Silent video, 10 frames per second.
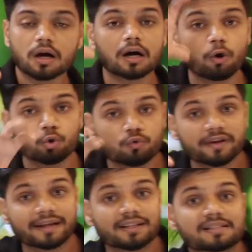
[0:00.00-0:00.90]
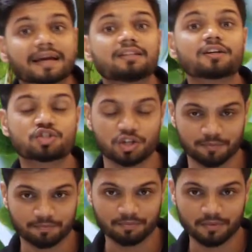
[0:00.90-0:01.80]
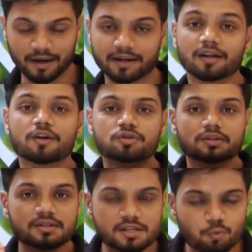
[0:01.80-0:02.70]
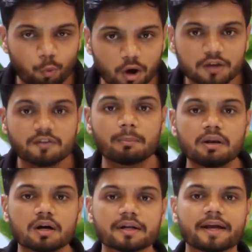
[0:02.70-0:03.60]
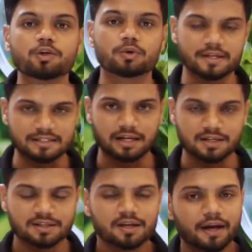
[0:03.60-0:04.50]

how do we get this energy? Right? So this is what we'll be learning in today's class.